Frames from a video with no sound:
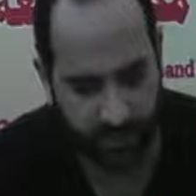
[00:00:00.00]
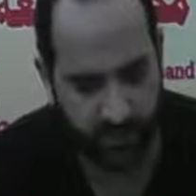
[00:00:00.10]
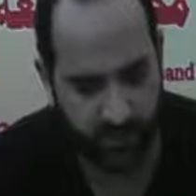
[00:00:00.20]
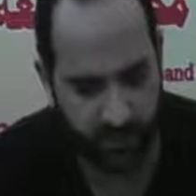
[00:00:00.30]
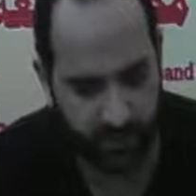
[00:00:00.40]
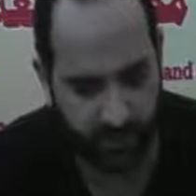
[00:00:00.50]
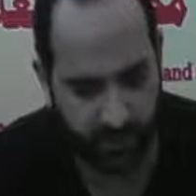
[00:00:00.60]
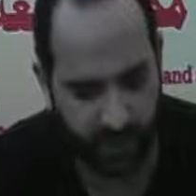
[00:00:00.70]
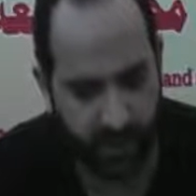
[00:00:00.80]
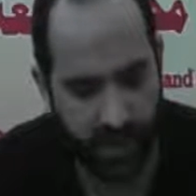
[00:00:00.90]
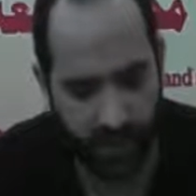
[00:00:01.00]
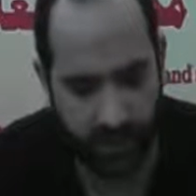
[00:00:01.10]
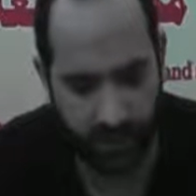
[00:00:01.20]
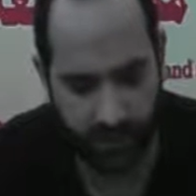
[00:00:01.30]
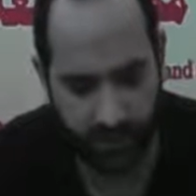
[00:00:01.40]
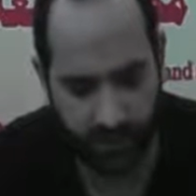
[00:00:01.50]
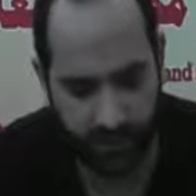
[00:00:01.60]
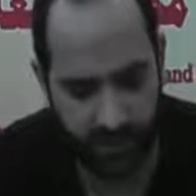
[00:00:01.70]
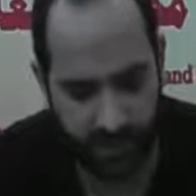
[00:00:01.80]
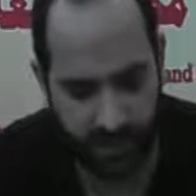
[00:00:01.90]
In truth, he who
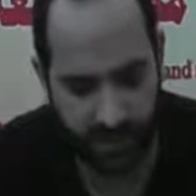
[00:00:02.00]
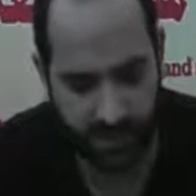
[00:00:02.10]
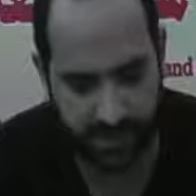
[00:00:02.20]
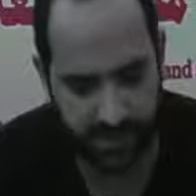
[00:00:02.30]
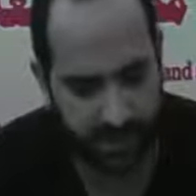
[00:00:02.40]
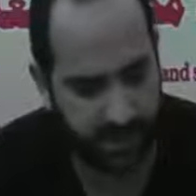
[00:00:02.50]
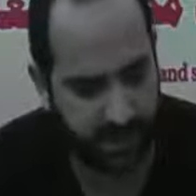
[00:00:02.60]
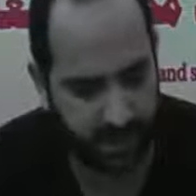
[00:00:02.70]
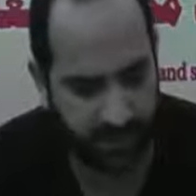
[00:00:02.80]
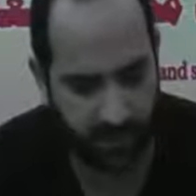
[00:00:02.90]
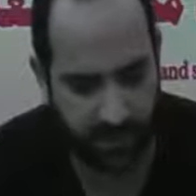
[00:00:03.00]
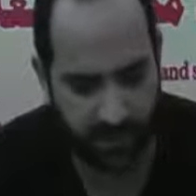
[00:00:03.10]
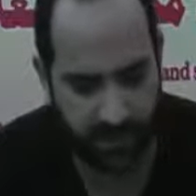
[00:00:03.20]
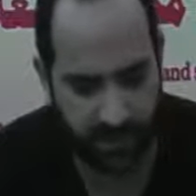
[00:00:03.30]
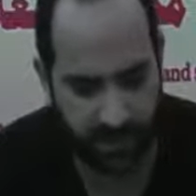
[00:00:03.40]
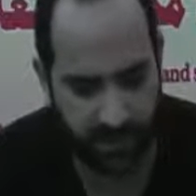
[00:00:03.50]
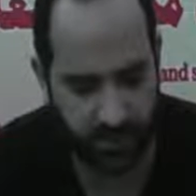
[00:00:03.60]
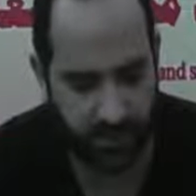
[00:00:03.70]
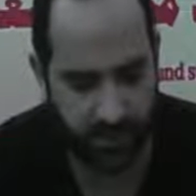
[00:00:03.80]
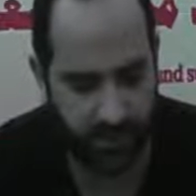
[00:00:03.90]
realizes the essence of reliance
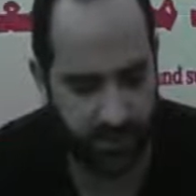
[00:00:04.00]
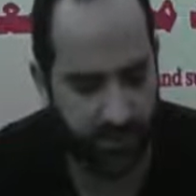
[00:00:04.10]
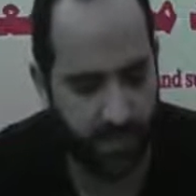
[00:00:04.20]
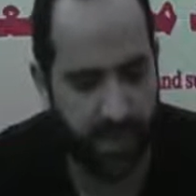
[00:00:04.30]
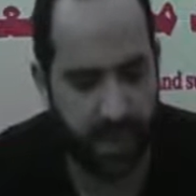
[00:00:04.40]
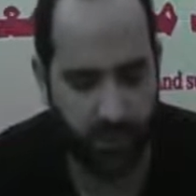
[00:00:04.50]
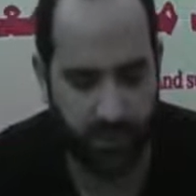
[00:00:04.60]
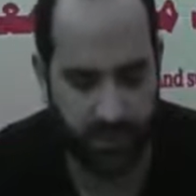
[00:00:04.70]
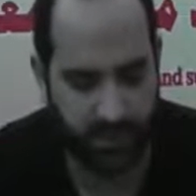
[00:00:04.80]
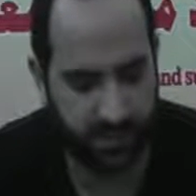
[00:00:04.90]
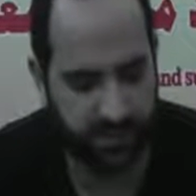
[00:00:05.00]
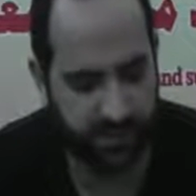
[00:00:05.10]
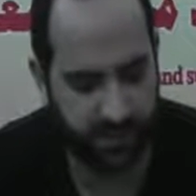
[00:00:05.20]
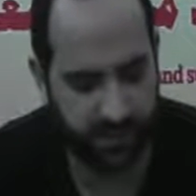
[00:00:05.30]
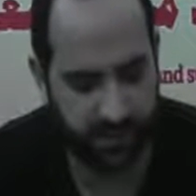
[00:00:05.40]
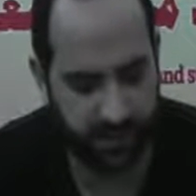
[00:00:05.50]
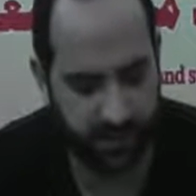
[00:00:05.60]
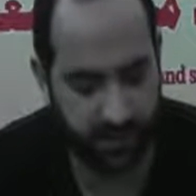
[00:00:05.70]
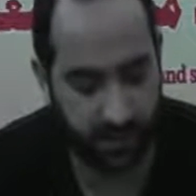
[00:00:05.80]
on Allah will certainly